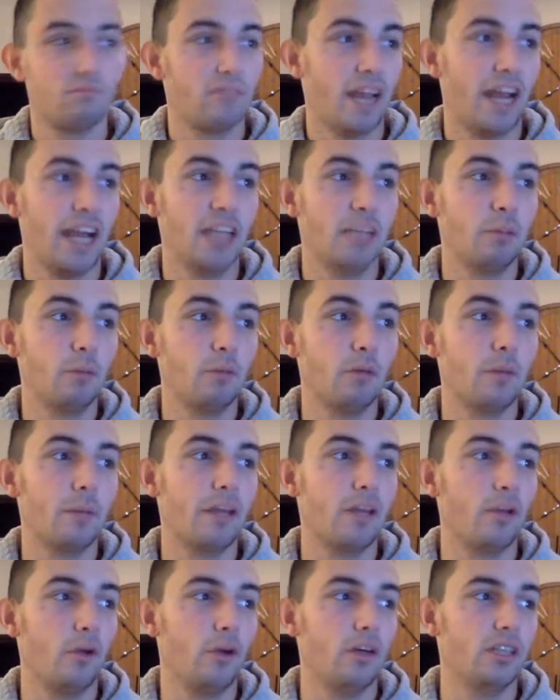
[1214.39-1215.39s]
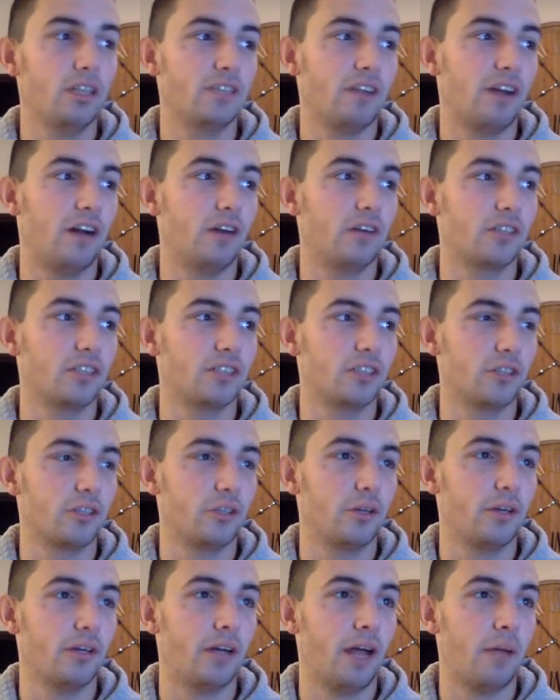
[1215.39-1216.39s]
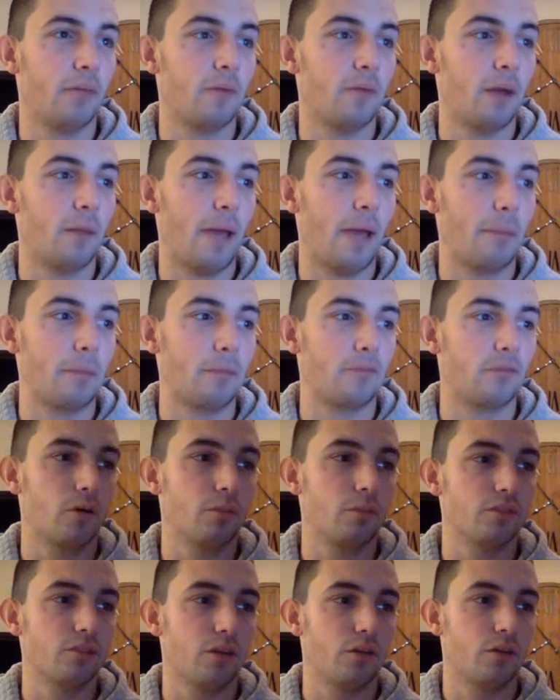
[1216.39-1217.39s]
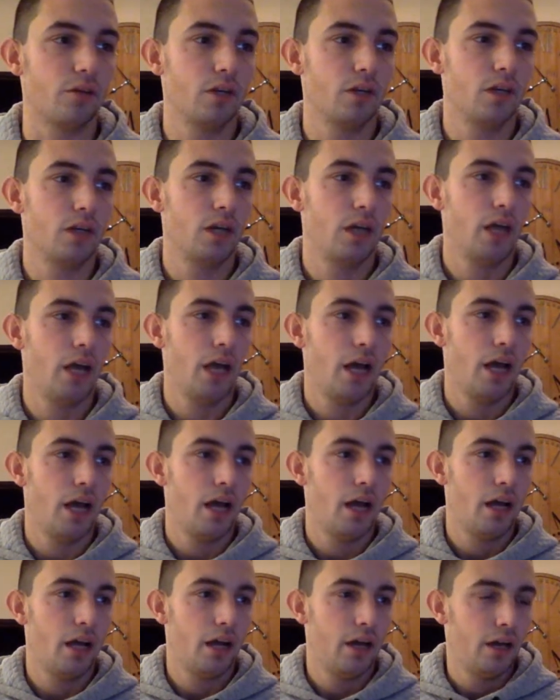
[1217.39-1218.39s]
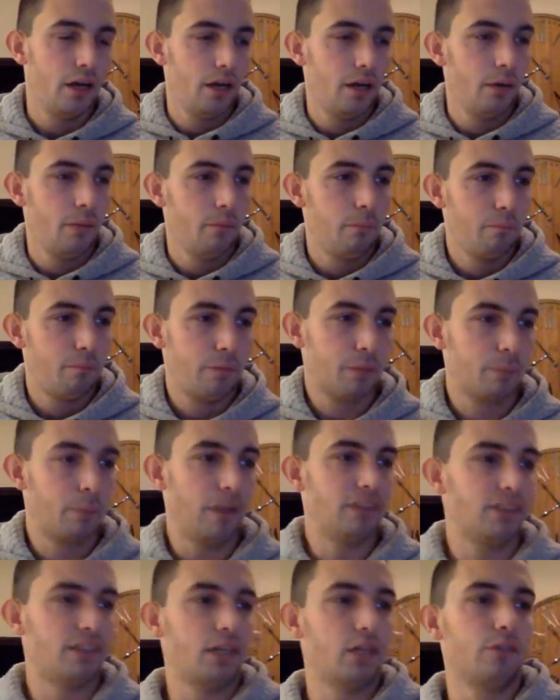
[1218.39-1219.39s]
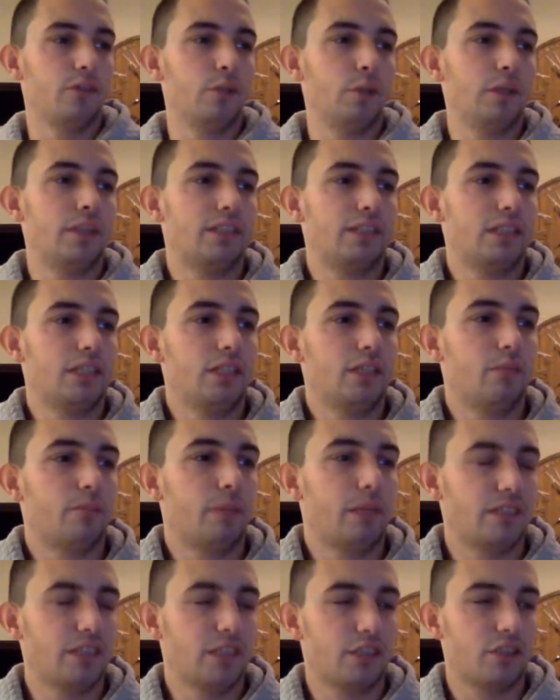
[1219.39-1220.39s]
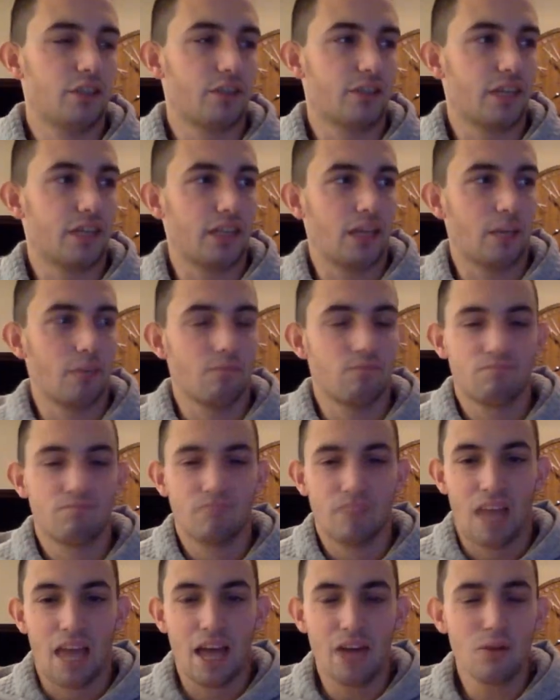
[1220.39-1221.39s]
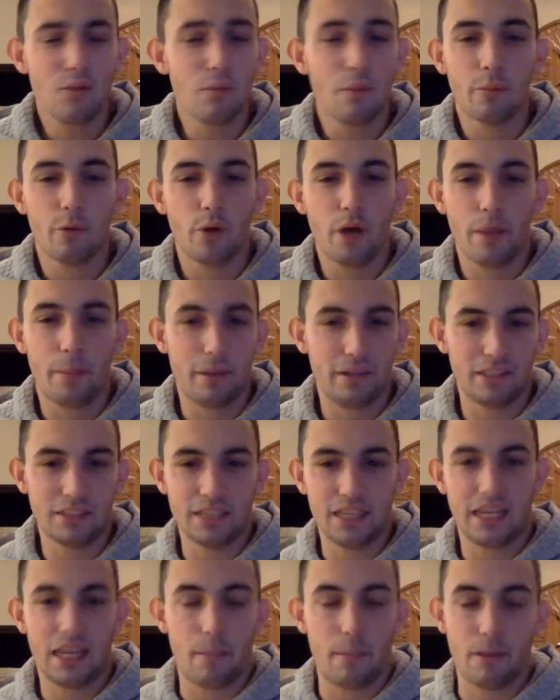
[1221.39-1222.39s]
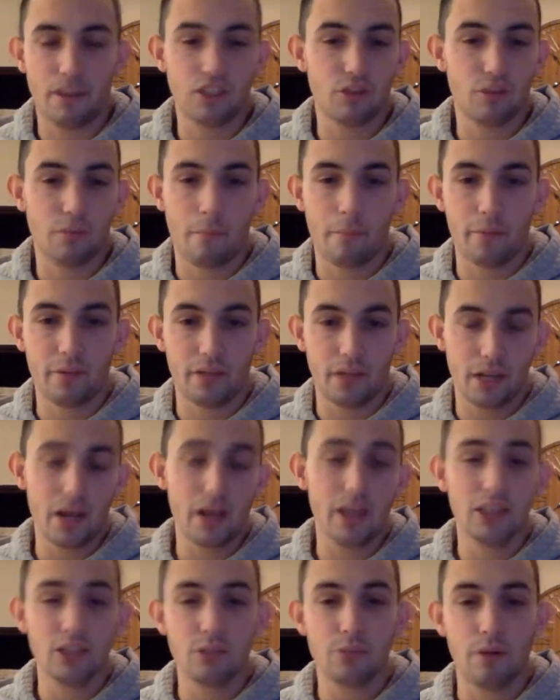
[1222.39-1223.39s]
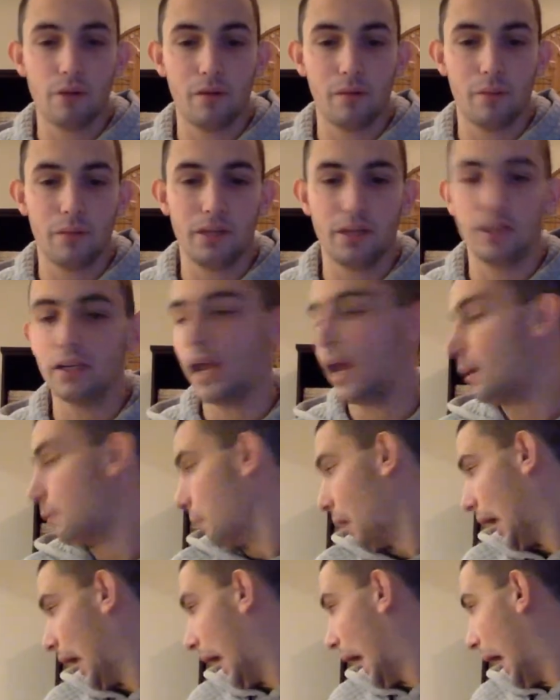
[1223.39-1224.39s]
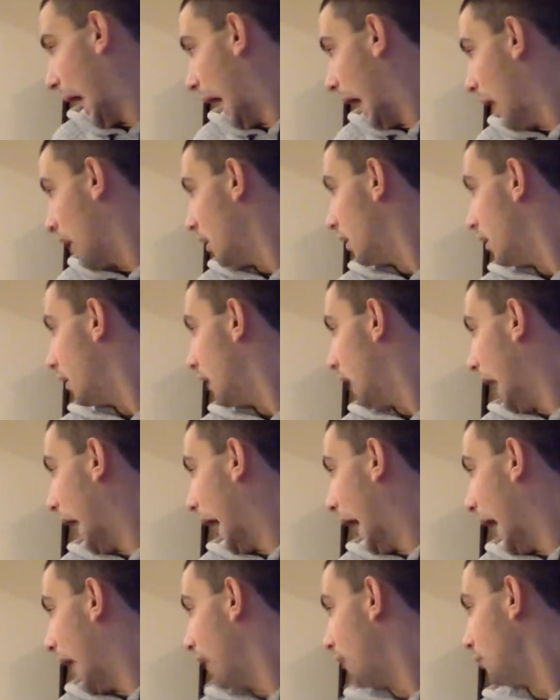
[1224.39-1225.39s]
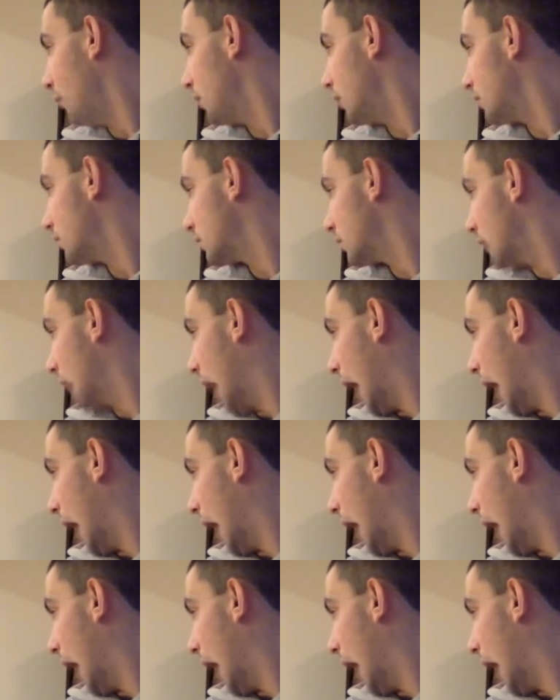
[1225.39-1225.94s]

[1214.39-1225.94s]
And he's been one of my loyalist followers, so you know what? I'm happy for him. So pick Penn State over USC. The Penn State took that game. I don't remember who I picked in that game. I just remembered this would probably be a good game, and it was.